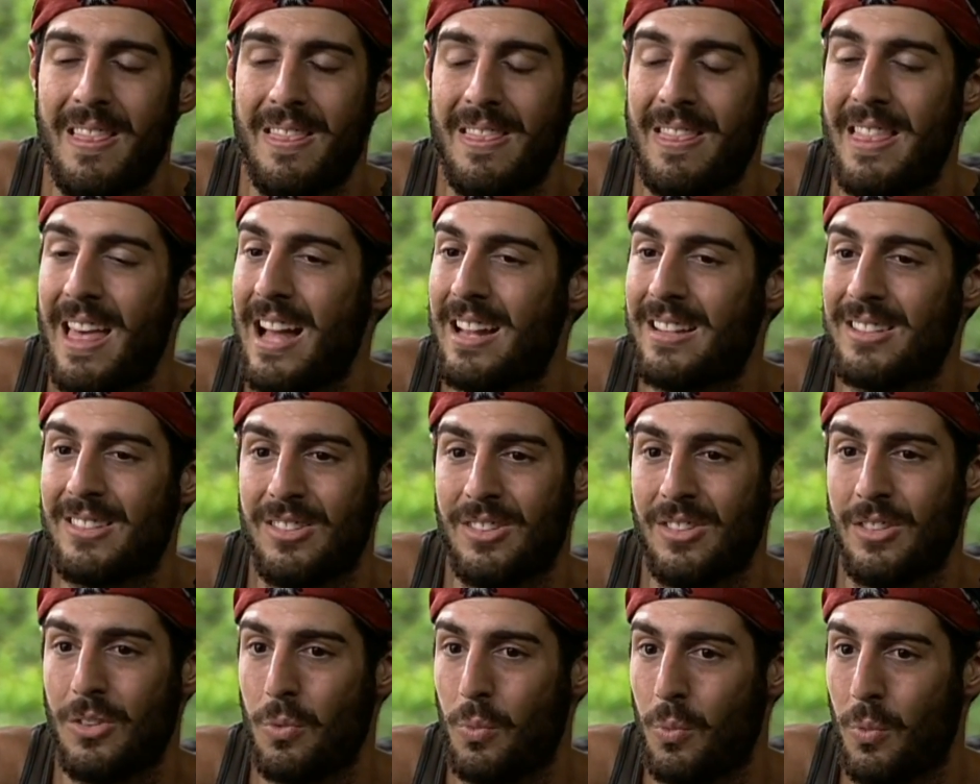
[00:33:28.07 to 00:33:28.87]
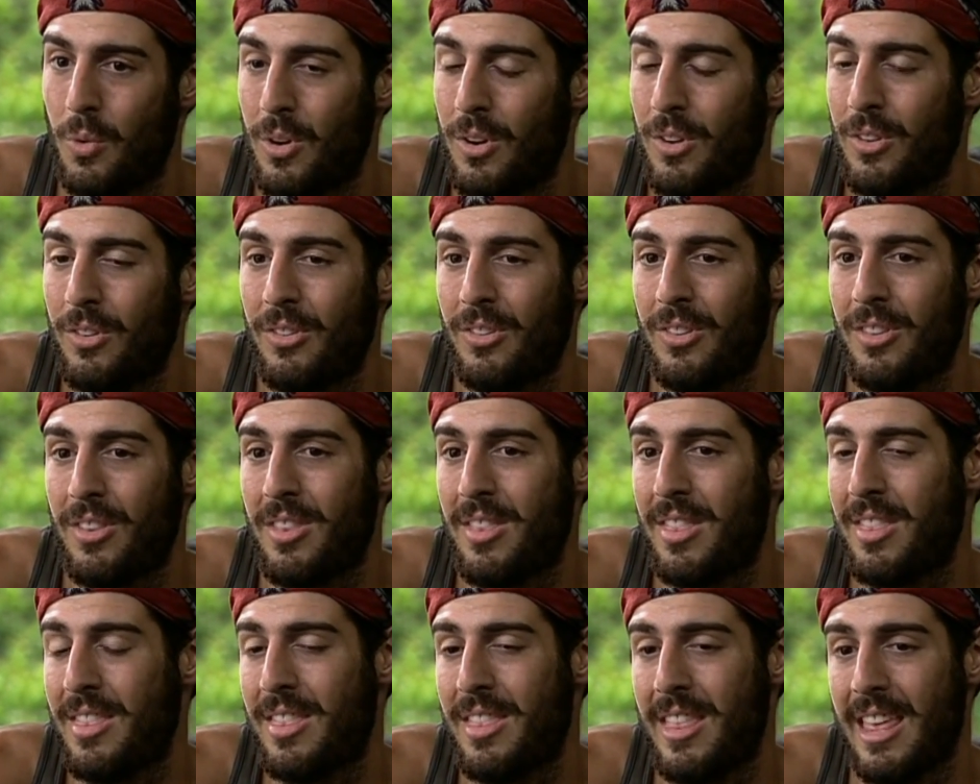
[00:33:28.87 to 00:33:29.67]
that's the worst
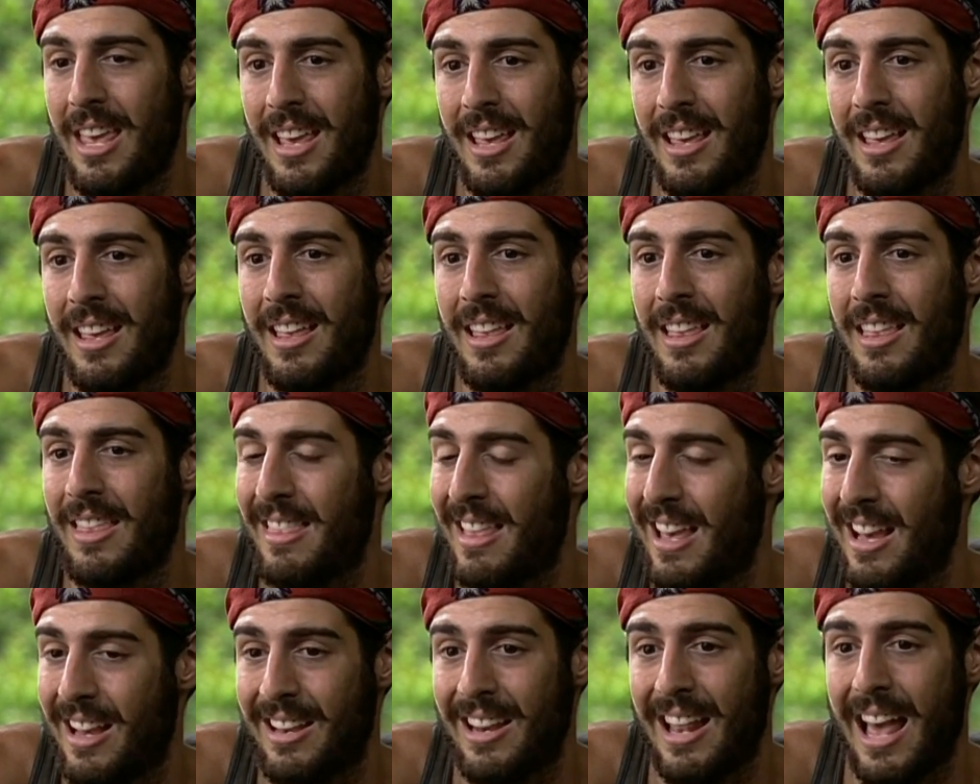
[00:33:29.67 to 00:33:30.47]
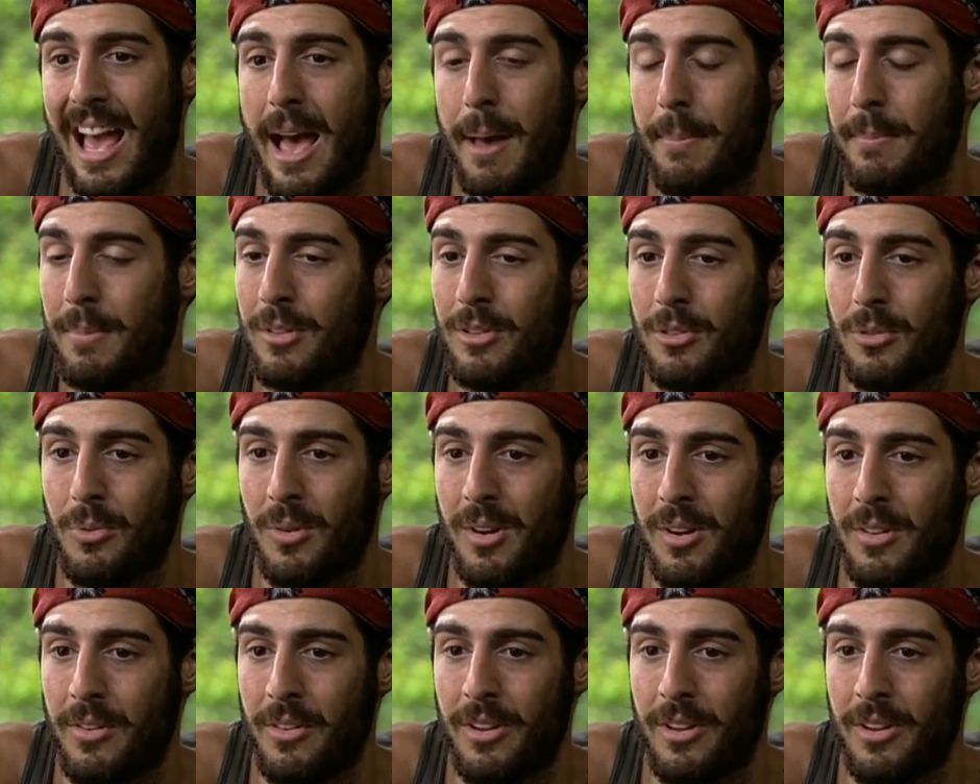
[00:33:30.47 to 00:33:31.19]
thing that could happen to one of